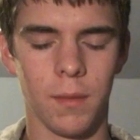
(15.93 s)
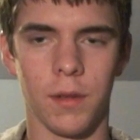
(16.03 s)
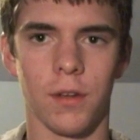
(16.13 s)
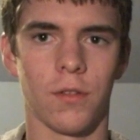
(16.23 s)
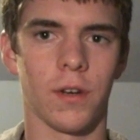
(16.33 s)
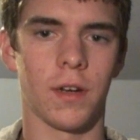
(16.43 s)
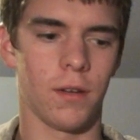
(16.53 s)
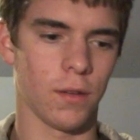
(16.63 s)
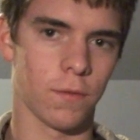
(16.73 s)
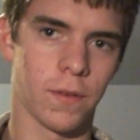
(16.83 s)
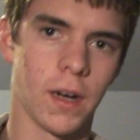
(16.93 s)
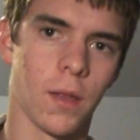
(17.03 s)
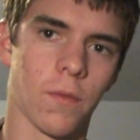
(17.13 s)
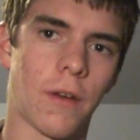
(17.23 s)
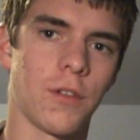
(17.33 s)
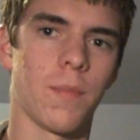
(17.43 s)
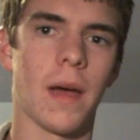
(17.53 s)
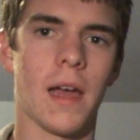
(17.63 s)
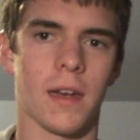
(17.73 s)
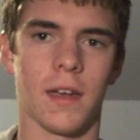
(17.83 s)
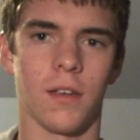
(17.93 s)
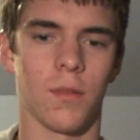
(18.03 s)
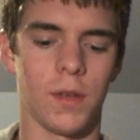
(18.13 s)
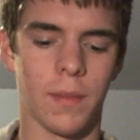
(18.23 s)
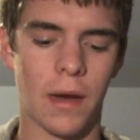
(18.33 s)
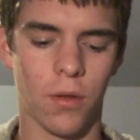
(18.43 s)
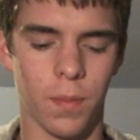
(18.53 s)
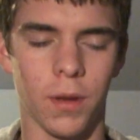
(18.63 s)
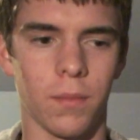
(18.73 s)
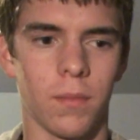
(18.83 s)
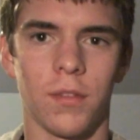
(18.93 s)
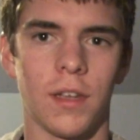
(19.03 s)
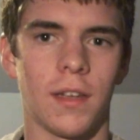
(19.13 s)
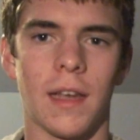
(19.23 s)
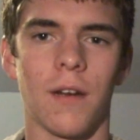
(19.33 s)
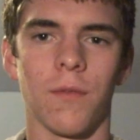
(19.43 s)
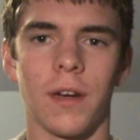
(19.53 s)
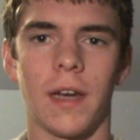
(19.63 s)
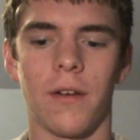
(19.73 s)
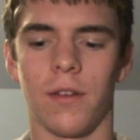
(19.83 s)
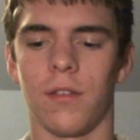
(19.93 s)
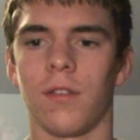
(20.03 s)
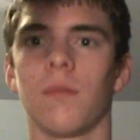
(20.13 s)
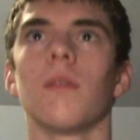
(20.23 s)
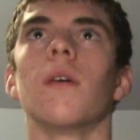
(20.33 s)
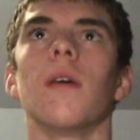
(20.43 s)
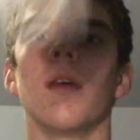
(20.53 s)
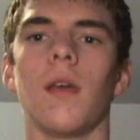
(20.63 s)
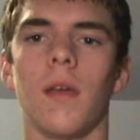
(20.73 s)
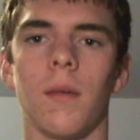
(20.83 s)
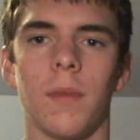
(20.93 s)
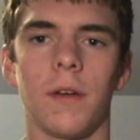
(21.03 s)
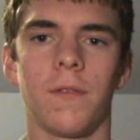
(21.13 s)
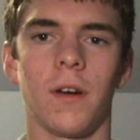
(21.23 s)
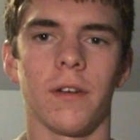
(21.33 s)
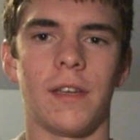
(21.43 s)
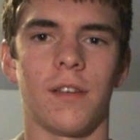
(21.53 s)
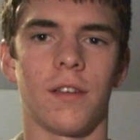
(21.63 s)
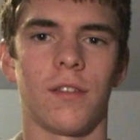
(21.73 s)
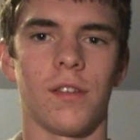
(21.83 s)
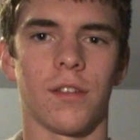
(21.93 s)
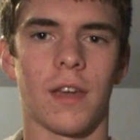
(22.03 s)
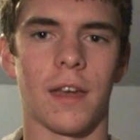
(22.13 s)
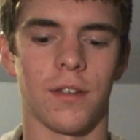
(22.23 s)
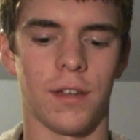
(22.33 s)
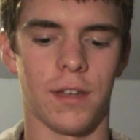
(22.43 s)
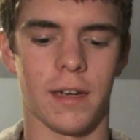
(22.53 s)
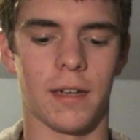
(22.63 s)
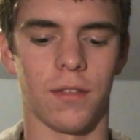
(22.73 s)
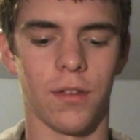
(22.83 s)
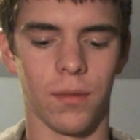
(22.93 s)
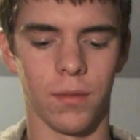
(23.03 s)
You can fire them around your back, catch them in your mouth, but I'm sitting down right now and it's just by far easiest to just catch it in your hand.